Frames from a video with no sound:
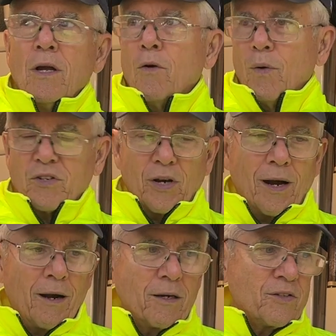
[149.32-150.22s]
which
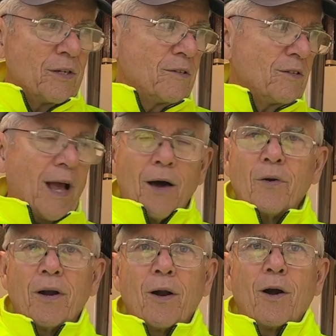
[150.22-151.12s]
ours is out
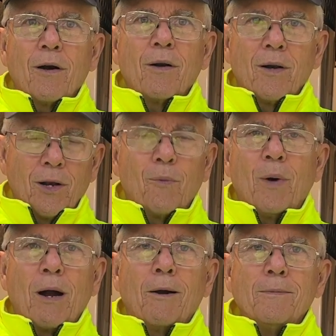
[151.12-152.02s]
in our little
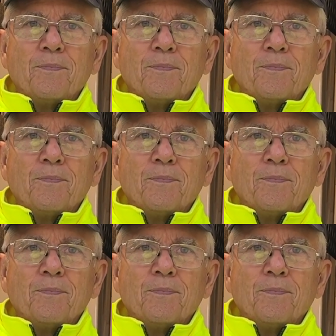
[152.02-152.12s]
barn,